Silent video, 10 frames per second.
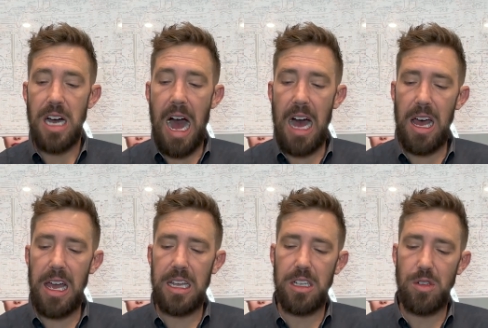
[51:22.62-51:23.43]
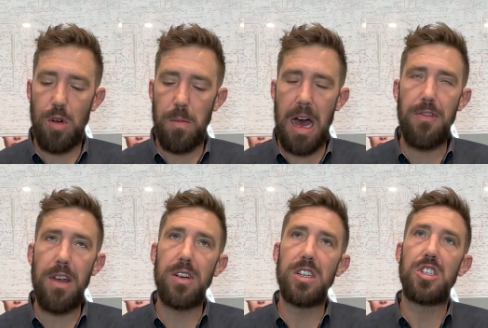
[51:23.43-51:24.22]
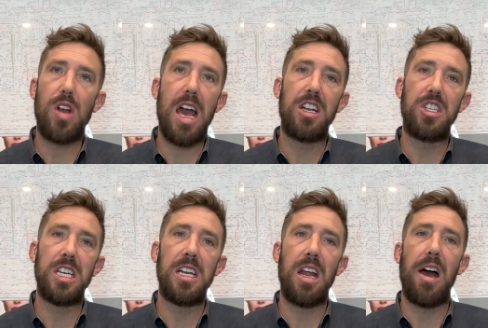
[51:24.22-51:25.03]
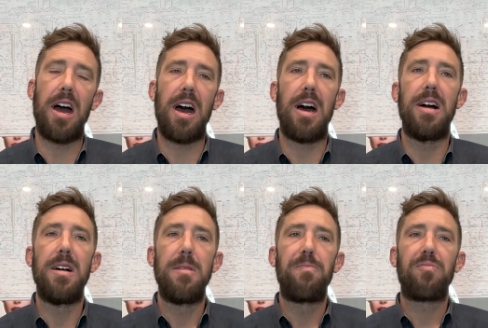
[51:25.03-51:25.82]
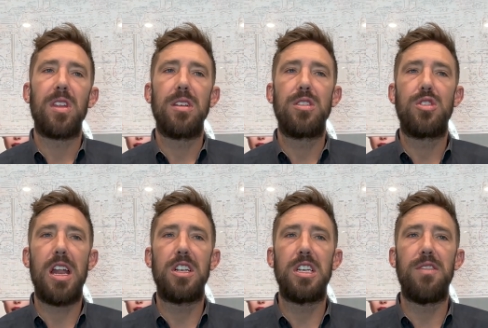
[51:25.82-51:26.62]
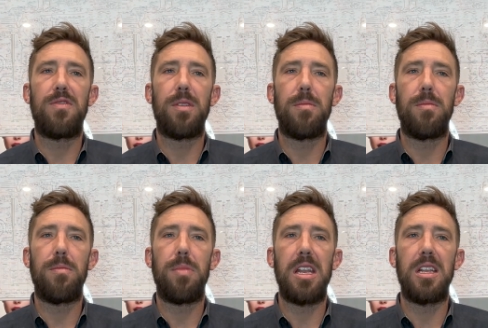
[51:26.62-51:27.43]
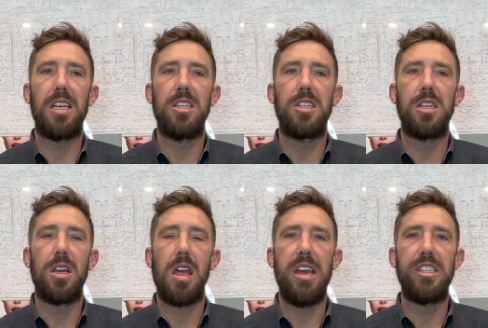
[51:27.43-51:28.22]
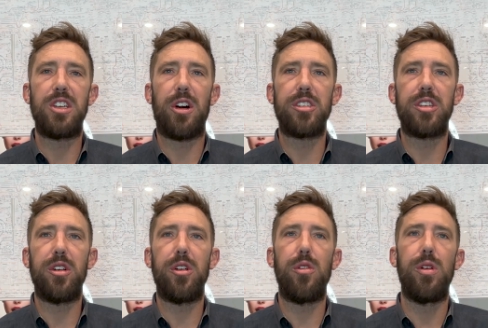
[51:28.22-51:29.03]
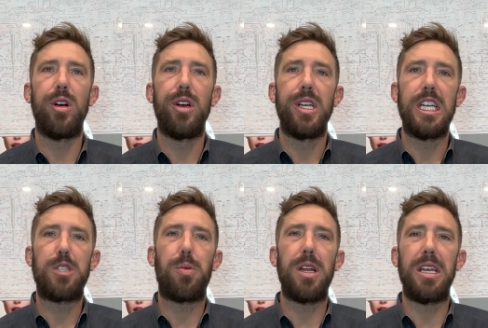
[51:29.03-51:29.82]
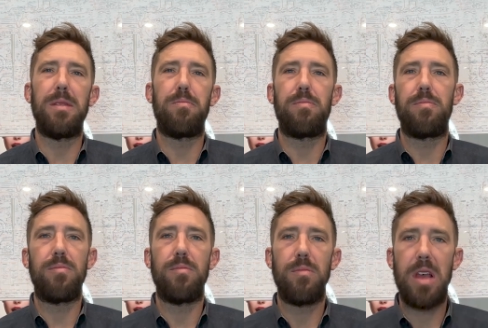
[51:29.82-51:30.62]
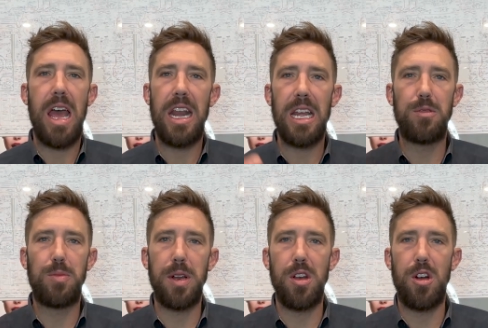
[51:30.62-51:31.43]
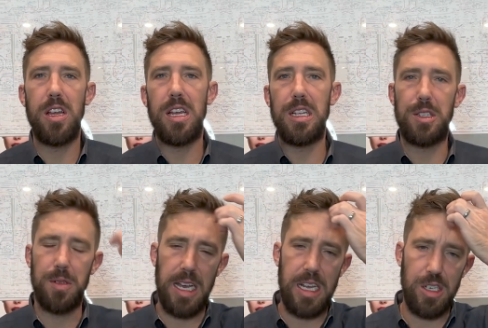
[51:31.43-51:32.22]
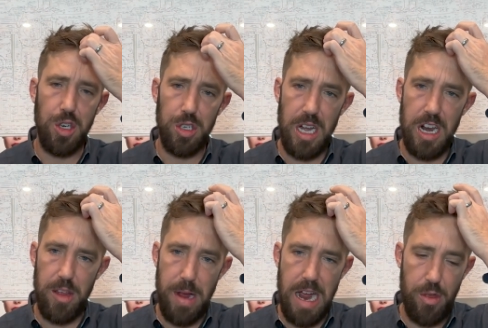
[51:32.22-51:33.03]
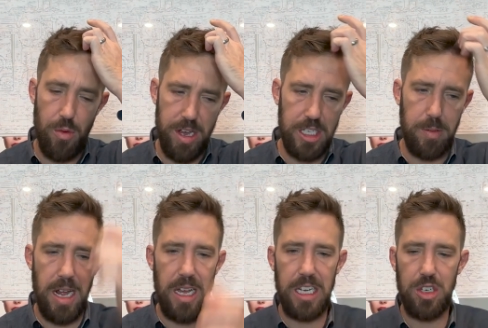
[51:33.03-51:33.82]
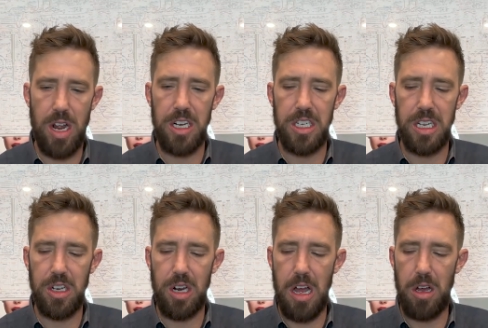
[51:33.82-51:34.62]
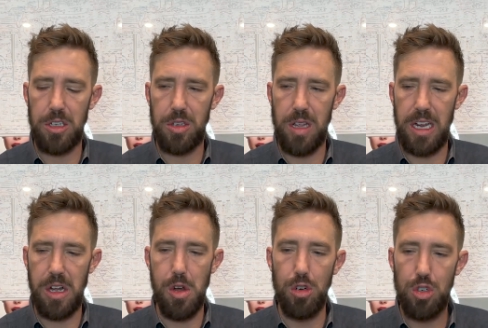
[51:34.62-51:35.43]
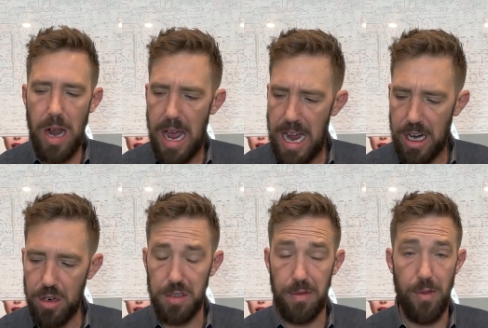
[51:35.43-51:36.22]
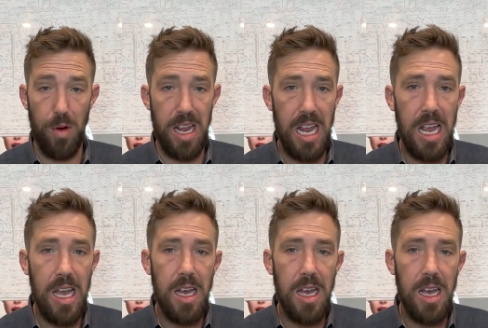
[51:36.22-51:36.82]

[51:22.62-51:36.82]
I like well, my favorite is StrateGene, uh, StrateGene from Ben Lynch. It's also it's pretty heady. It's pretty nerdy. It's like it shows a lot of the pathways, but I like strategizing. I also like Nutra is free.